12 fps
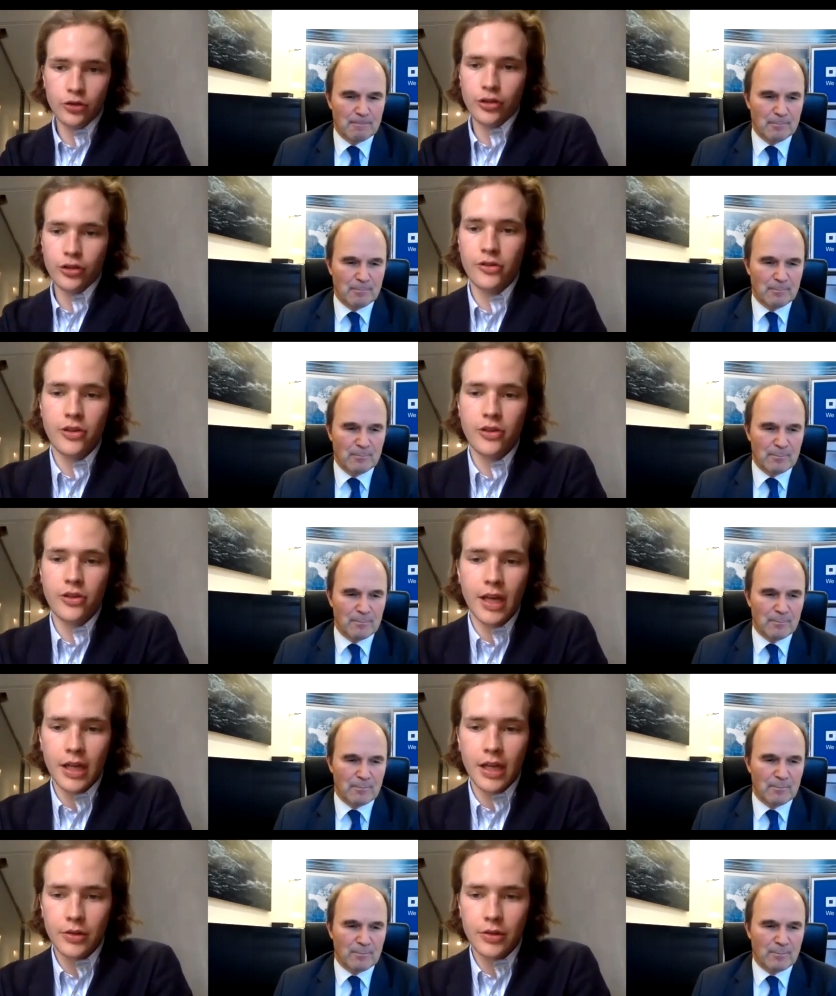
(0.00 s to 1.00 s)
Speaker 1: solutions,
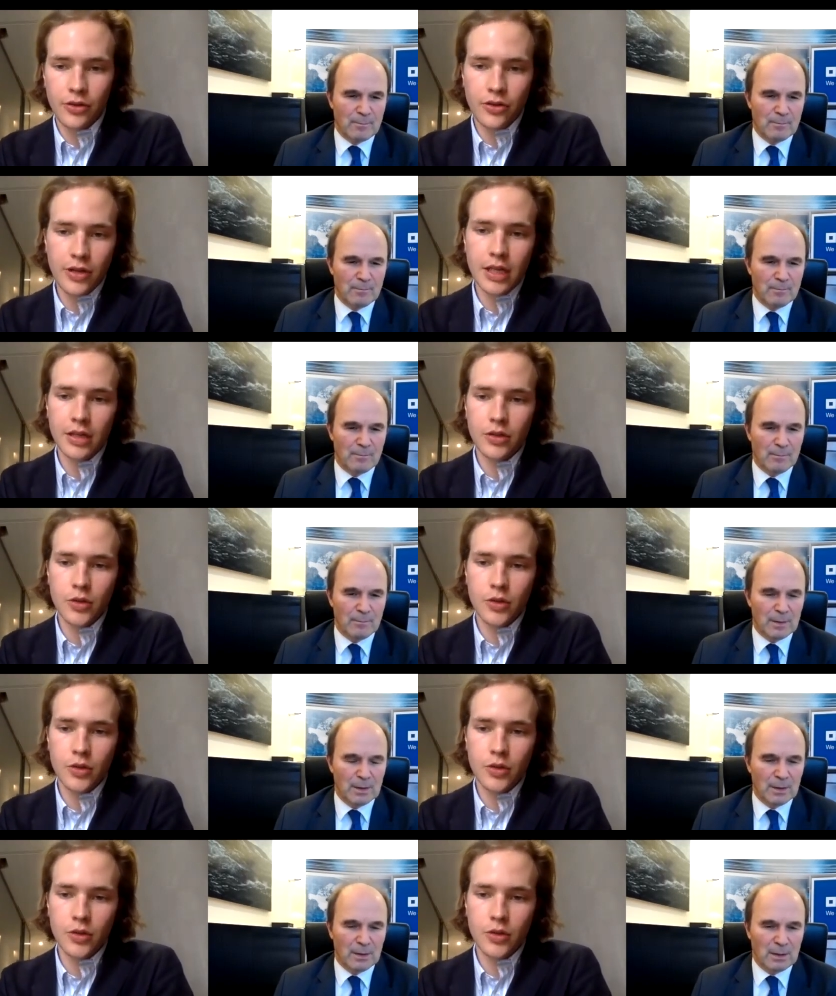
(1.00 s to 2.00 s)
do you see
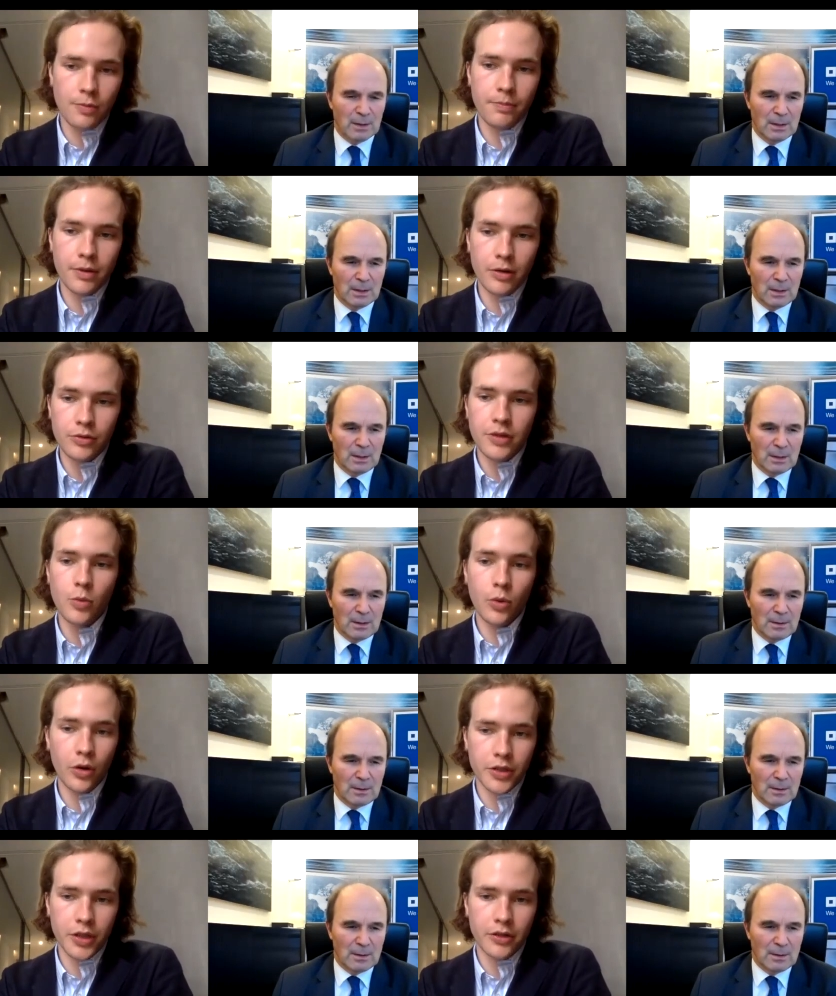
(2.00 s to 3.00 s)
to reduce
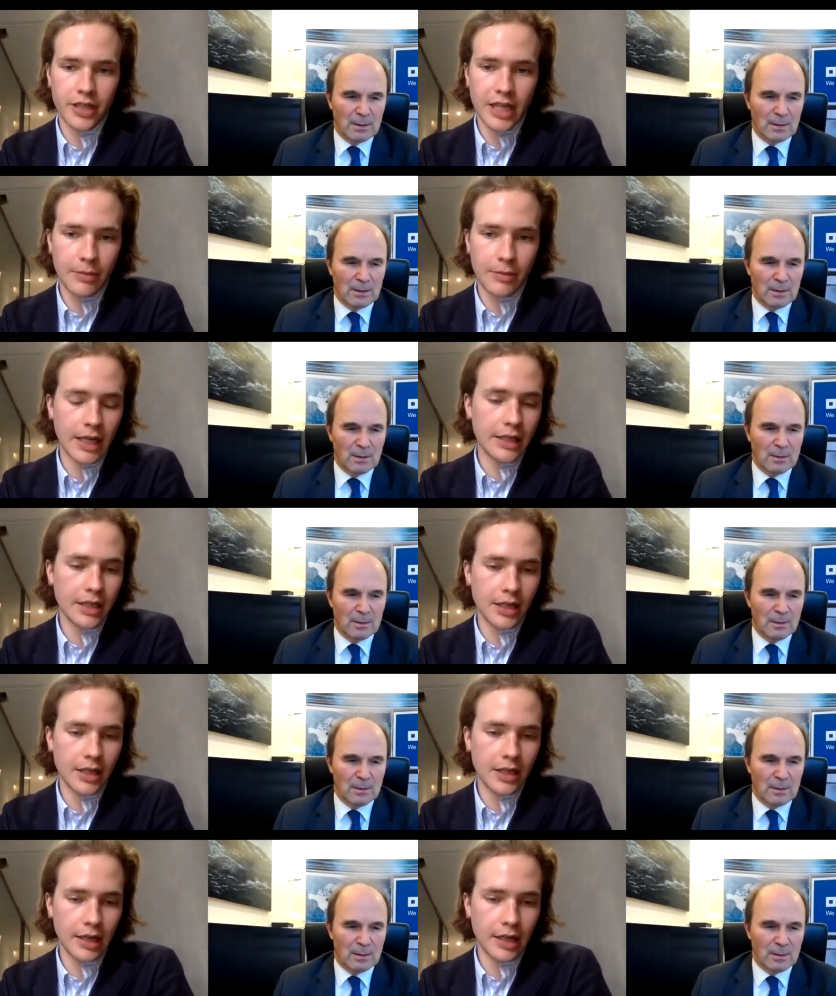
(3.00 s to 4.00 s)
polluted water
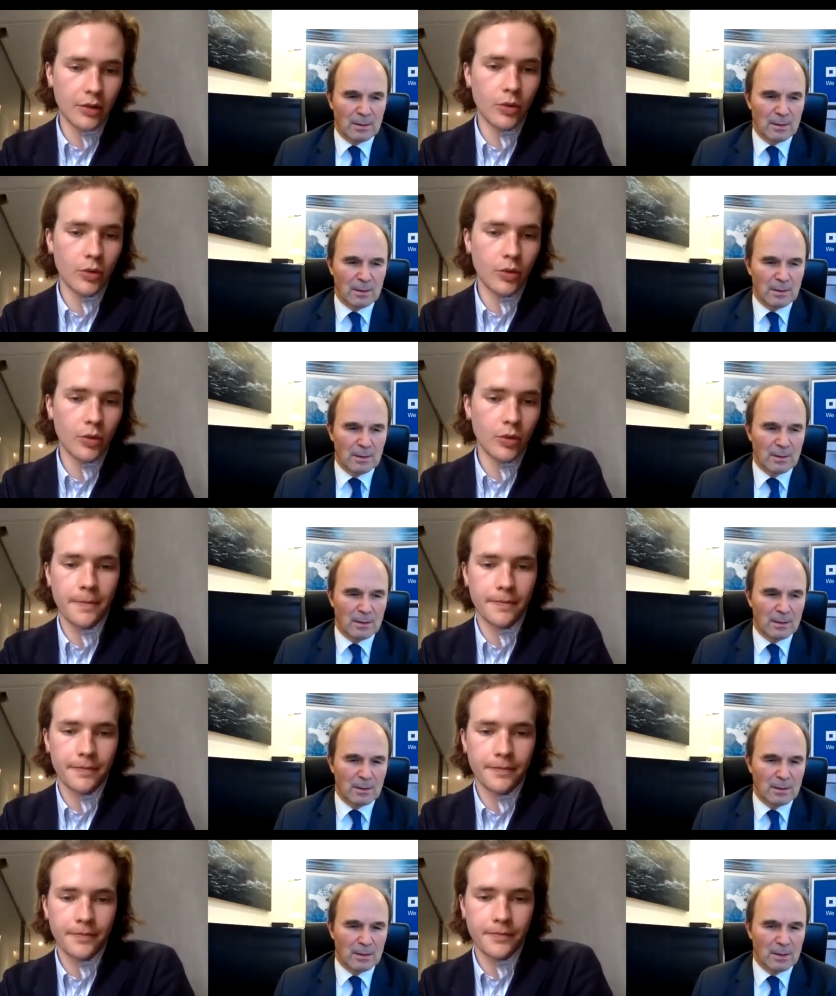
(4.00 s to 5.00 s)
contaminating clear water?
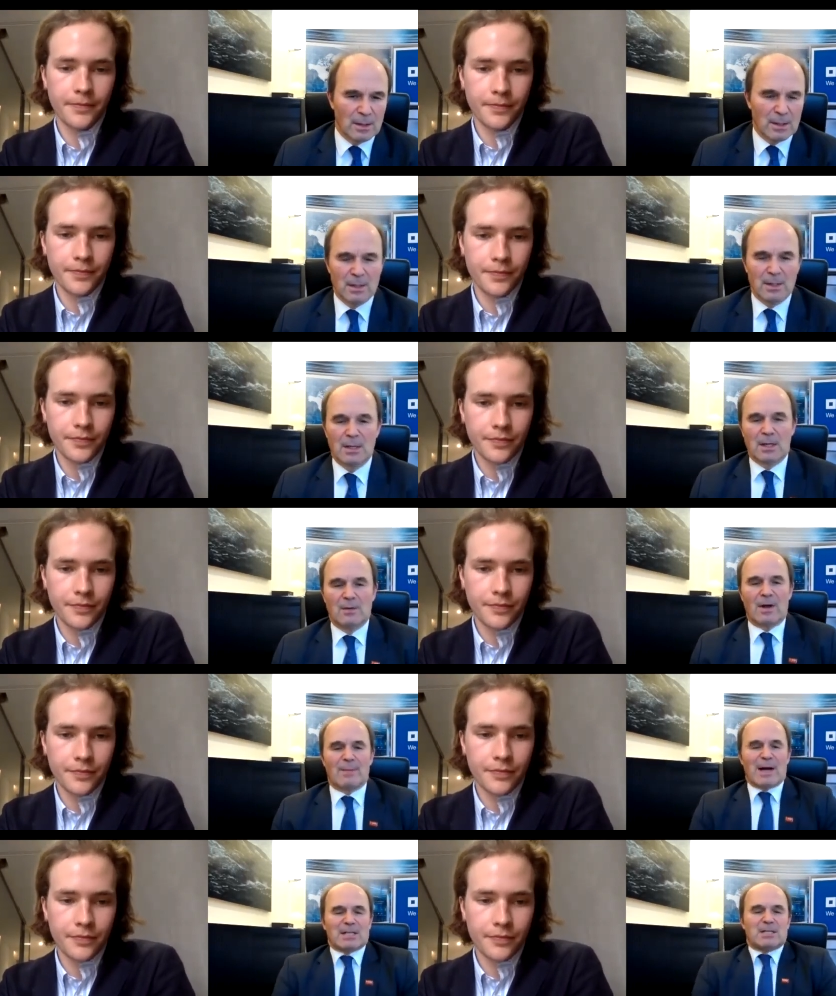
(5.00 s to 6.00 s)

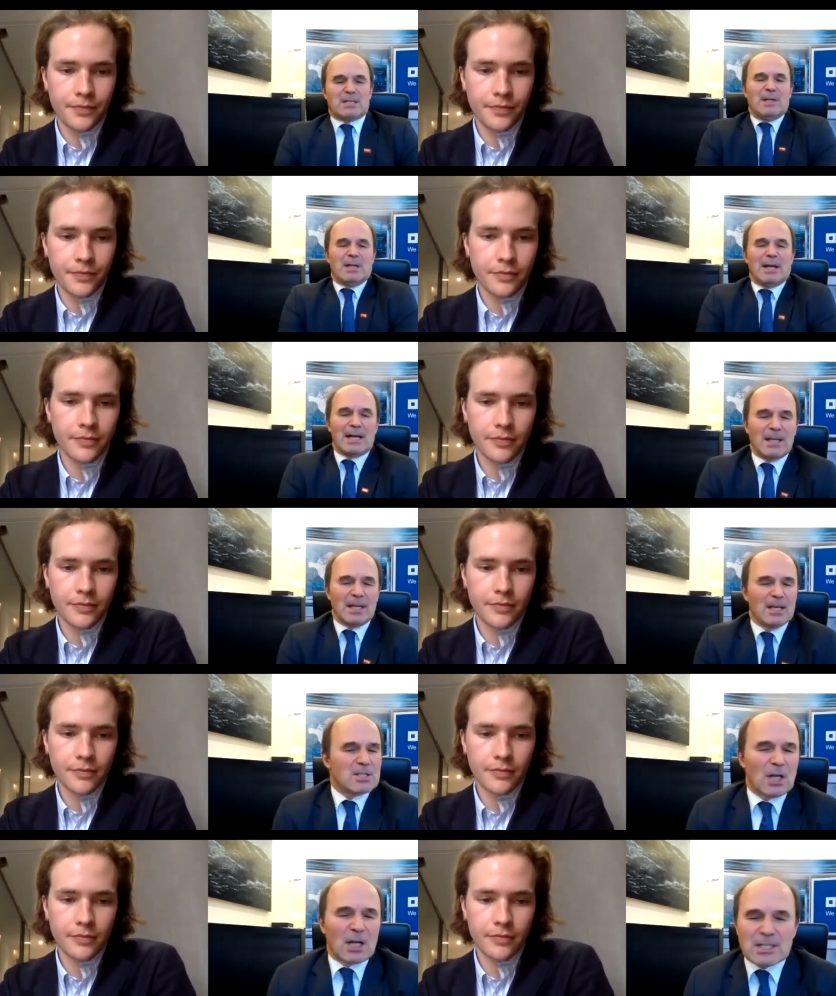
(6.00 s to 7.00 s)
Speaker 2: Well, Maximilian, I think
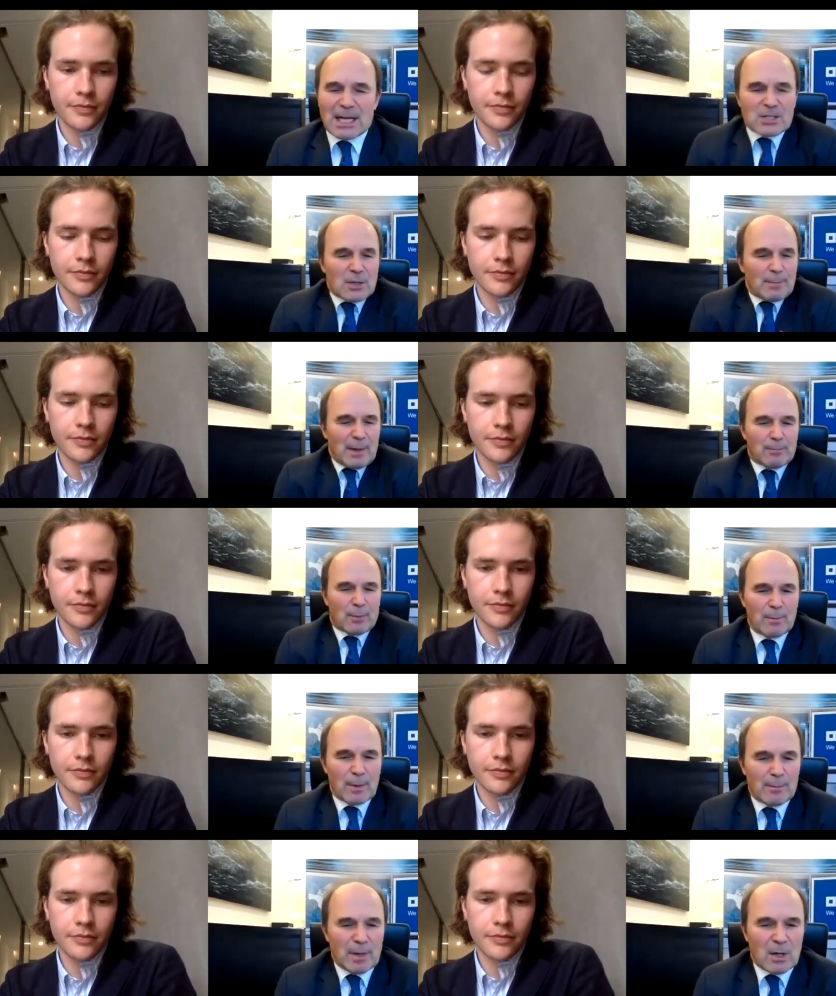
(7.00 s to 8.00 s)
it's not such a big
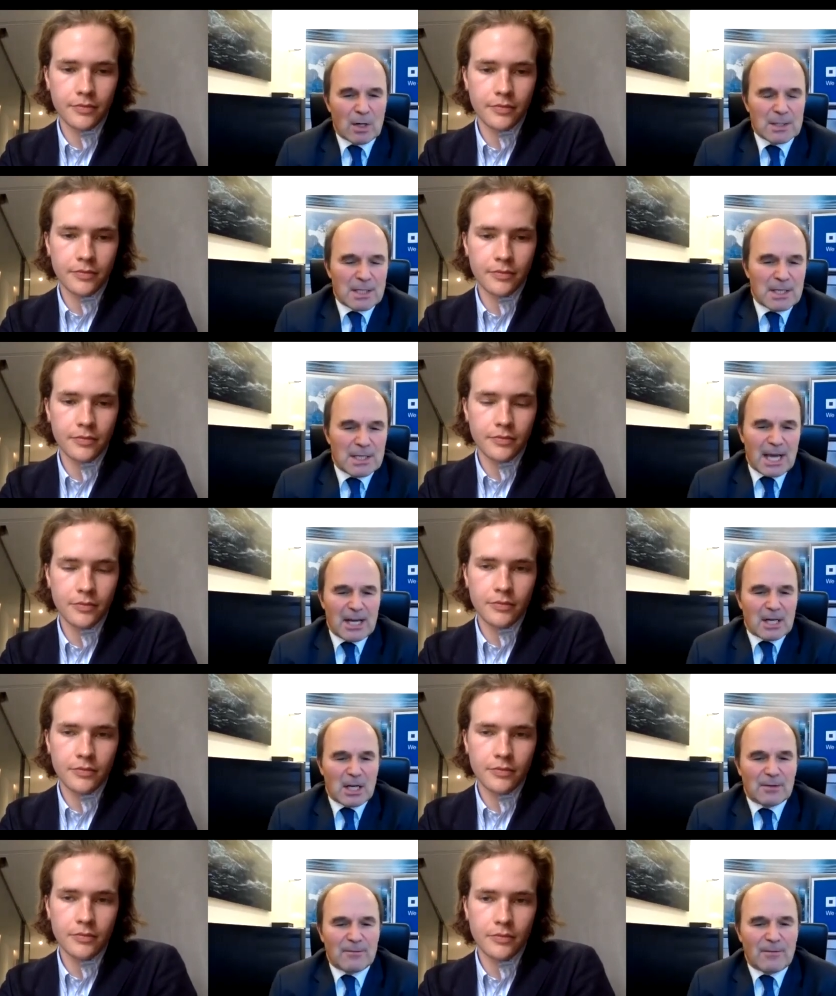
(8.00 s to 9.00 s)
problem because it is
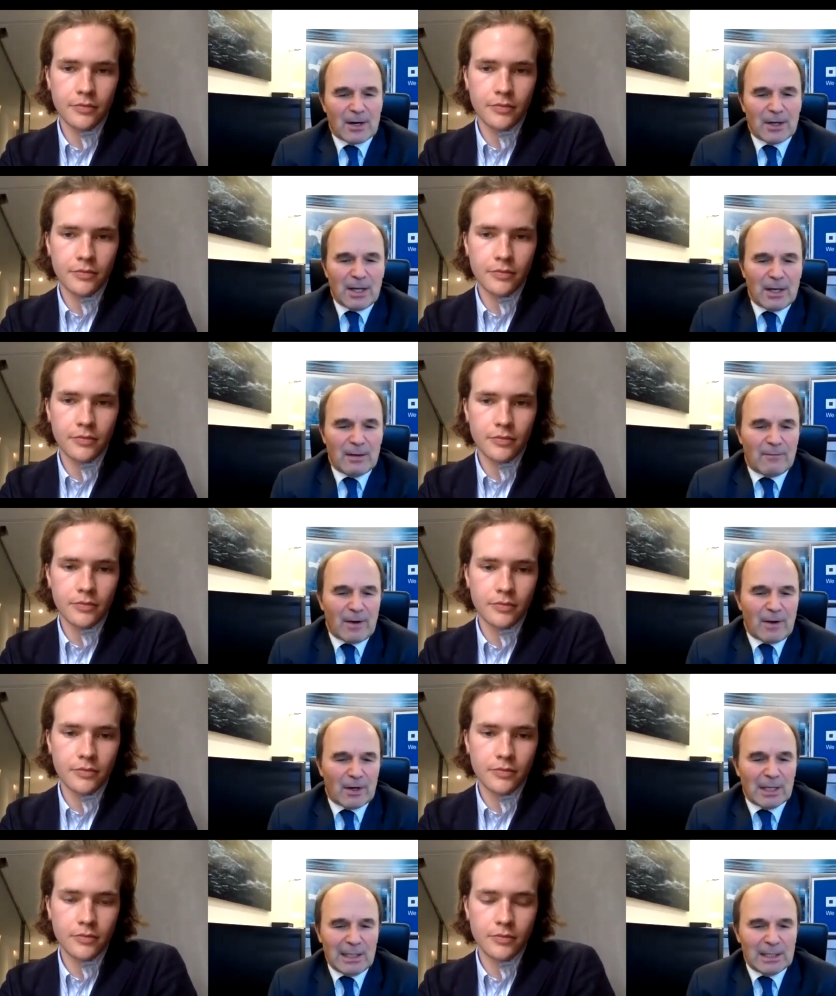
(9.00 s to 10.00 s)
handled very,
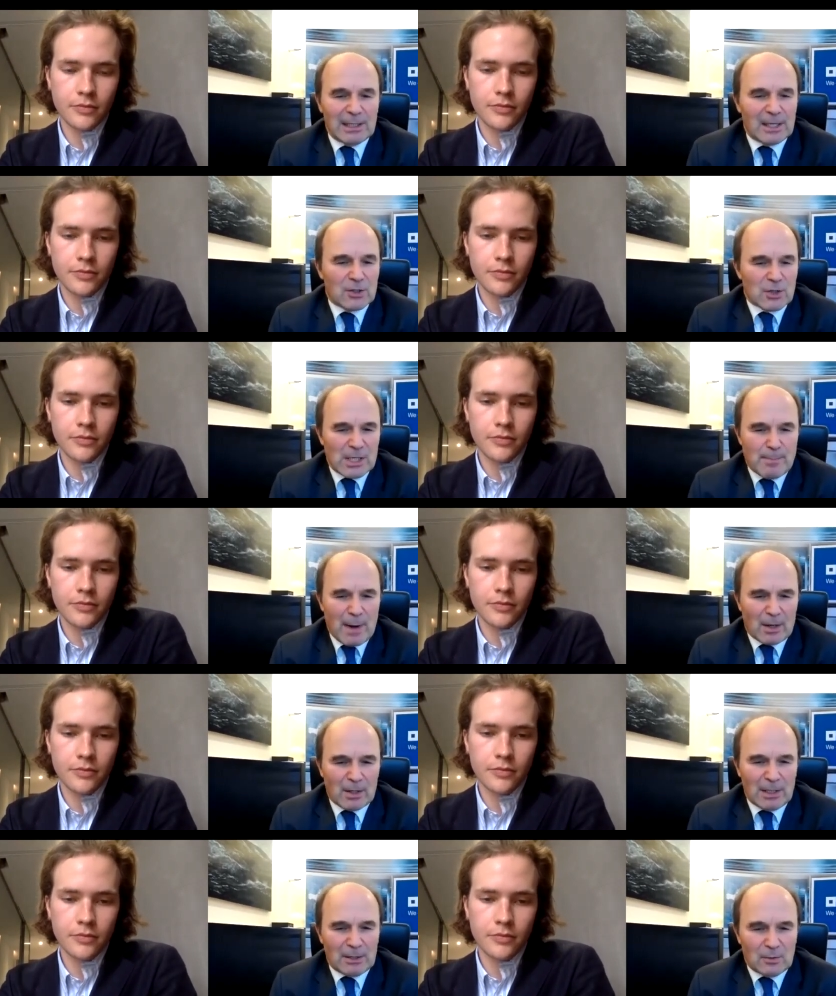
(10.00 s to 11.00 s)
very clearly and
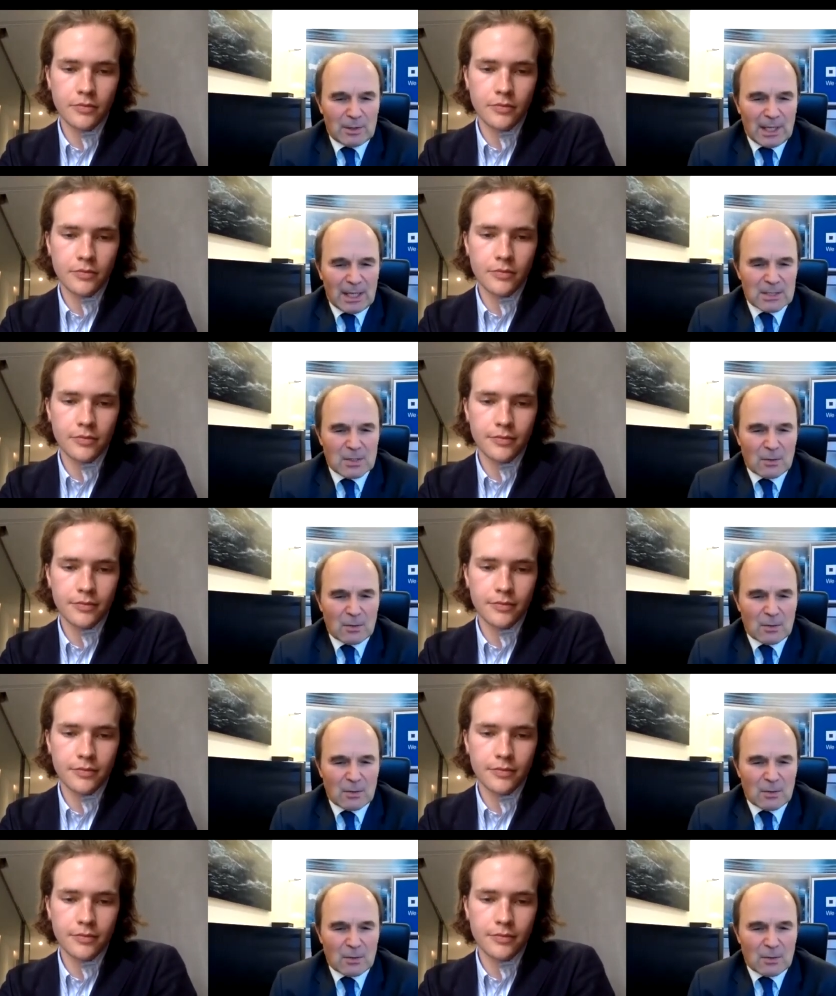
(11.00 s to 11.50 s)
transparently today. So